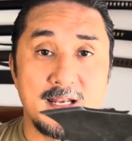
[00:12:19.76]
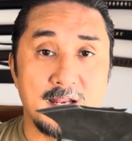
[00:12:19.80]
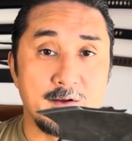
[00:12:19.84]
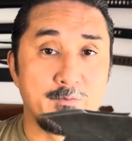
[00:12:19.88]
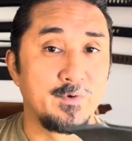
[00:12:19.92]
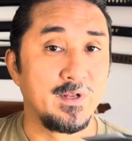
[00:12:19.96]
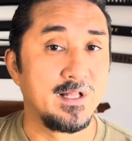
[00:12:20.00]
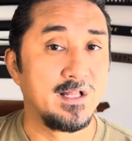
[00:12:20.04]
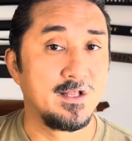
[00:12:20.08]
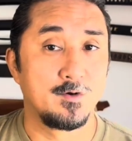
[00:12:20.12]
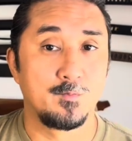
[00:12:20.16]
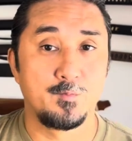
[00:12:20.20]
I
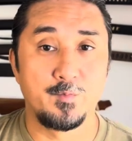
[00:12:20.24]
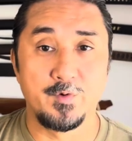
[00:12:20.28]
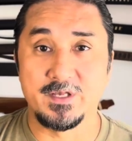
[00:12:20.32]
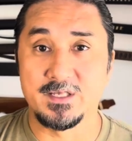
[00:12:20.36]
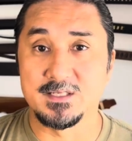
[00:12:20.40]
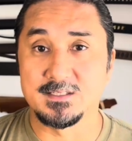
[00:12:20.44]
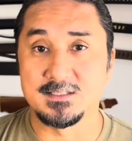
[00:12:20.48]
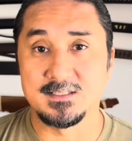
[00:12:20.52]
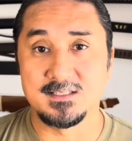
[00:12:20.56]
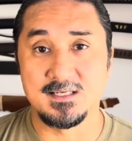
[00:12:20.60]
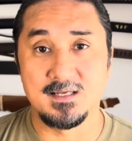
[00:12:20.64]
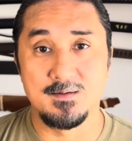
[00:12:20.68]
really hope we
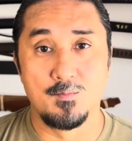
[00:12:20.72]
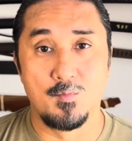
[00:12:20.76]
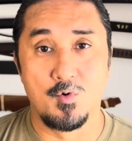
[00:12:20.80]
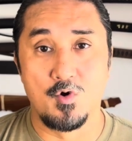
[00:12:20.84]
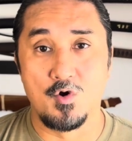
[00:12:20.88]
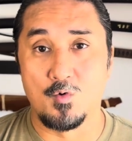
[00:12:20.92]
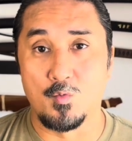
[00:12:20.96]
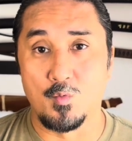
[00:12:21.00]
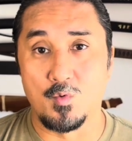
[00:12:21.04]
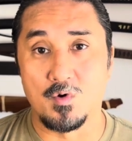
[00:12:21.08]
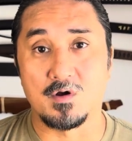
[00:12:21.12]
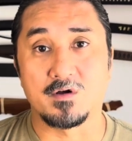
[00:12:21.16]
can see
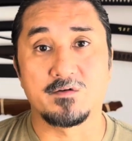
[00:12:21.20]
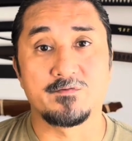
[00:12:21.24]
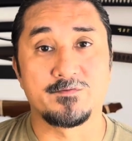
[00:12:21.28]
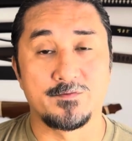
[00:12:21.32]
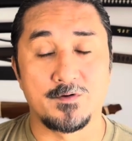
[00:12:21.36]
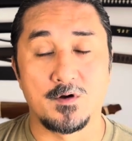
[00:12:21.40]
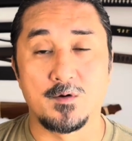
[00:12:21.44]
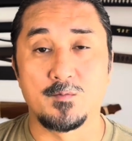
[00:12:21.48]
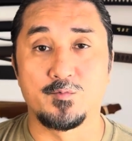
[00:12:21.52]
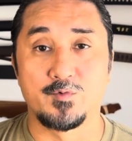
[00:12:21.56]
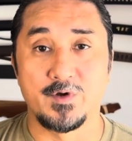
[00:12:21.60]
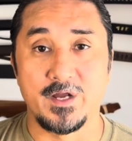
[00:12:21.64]
more work
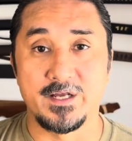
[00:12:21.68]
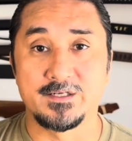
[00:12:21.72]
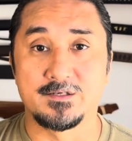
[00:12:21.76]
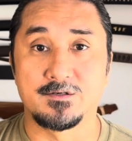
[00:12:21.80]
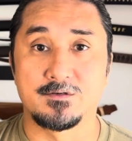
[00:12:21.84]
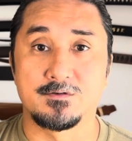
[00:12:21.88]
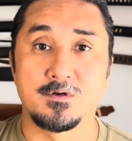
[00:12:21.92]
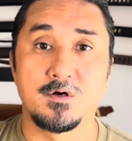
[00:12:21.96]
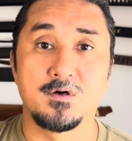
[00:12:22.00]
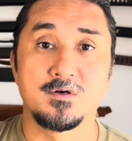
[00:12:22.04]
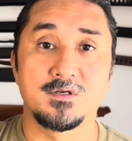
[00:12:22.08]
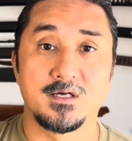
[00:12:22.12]
from Ray
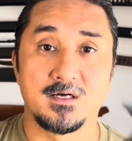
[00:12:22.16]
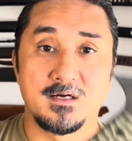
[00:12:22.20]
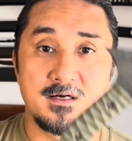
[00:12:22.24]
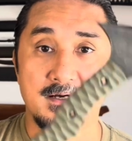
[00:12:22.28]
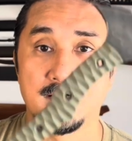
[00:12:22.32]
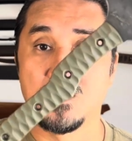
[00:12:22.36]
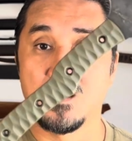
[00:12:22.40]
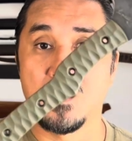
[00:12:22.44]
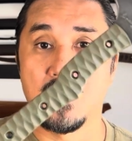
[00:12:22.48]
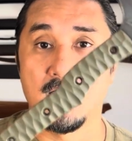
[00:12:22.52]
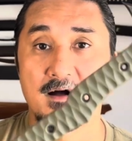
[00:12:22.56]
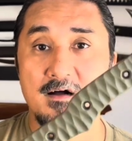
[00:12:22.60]
Torona
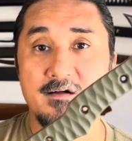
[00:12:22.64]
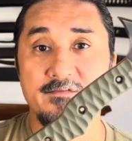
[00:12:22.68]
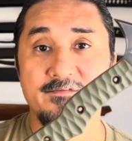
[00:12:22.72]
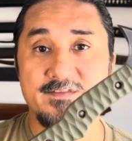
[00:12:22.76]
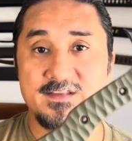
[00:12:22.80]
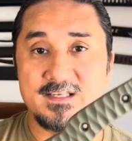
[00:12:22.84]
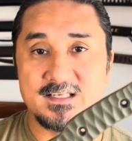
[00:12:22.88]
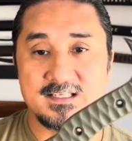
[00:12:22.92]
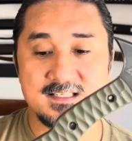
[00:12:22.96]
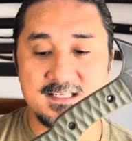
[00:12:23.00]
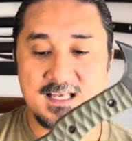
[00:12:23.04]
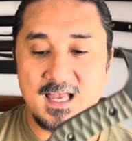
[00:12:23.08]
of
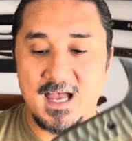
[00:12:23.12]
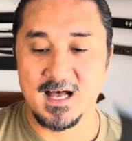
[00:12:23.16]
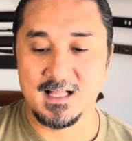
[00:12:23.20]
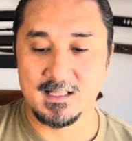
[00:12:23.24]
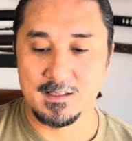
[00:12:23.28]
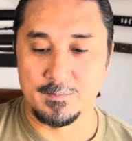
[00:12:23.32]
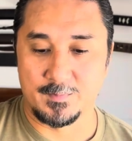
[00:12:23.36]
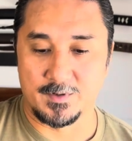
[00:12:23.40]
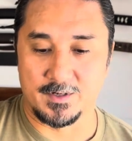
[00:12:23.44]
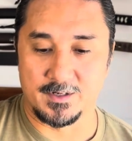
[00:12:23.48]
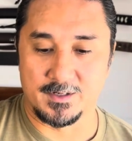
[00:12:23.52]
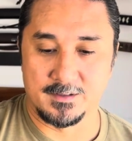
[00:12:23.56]
this
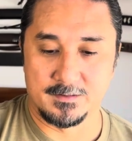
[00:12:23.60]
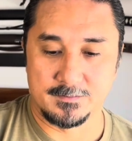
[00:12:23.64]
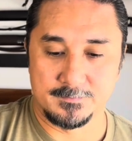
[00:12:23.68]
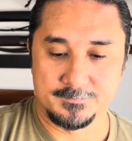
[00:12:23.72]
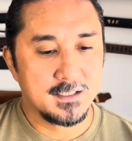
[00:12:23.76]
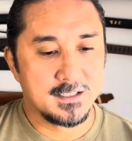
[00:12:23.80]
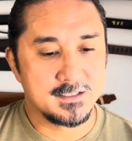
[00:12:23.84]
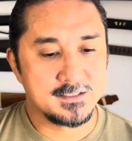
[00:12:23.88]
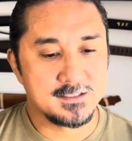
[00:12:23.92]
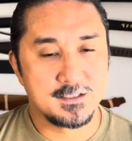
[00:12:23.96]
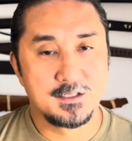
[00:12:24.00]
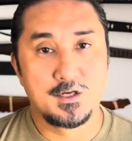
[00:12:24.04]
caliber.
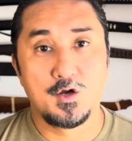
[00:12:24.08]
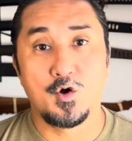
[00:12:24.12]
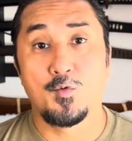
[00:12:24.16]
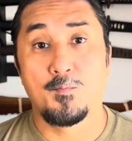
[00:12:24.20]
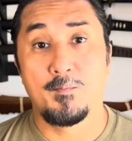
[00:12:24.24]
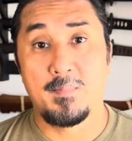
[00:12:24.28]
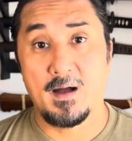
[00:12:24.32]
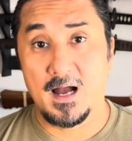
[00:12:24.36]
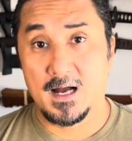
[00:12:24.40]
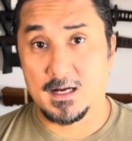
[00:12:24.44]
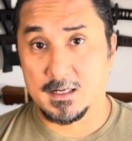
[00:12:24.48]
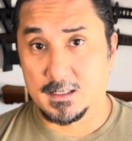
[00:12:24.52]
Let's go
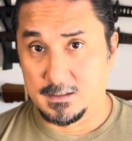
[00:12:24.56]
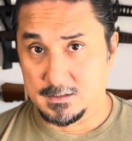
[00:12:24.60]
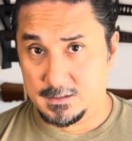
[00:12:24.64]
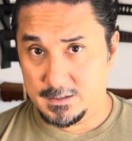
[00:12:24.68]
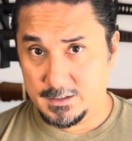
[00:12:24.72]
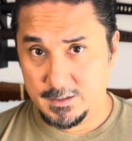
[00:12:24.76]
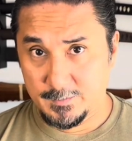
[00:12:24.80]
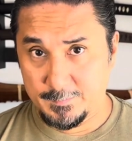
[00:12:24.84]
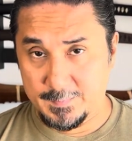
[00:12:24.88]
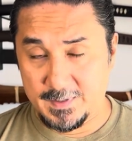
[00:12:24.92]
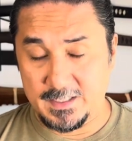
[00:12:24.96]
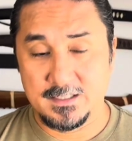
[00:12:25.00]
back a
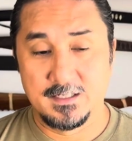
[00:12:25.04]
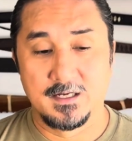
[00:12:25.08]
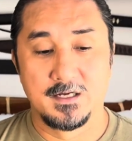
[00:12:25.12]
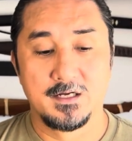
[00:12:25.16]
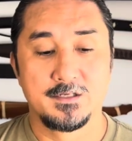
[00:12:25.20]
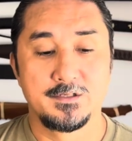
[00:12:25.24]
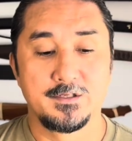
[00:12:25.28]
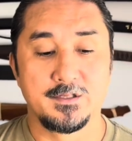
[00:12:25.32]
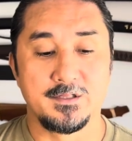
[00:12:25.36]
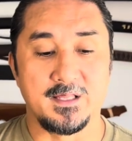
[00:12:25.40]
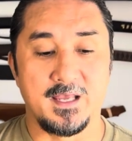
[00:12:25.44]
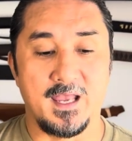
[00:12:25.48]
little bit
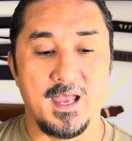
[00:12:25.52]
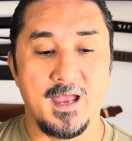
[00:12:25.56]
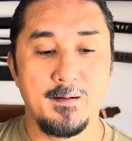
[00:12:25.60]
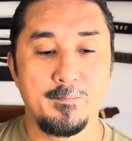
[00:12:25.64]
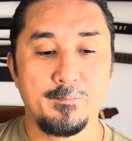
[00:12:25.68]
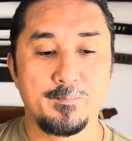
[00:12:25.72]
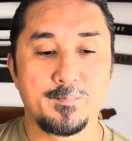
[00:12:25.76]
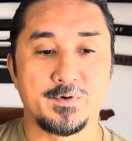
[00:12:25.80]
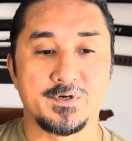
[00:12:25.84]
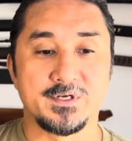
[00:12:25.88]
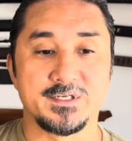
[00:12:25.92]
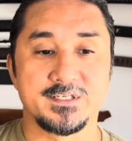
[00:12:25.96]
to the
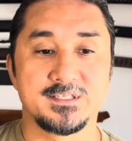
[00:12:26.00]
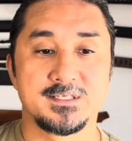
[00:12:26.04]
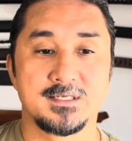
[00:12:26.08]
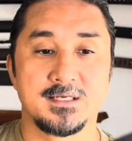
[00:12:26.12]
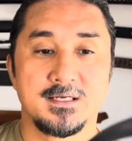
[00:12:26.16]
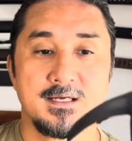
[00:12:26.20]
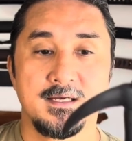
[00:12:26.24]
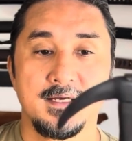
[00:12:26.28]
Empress.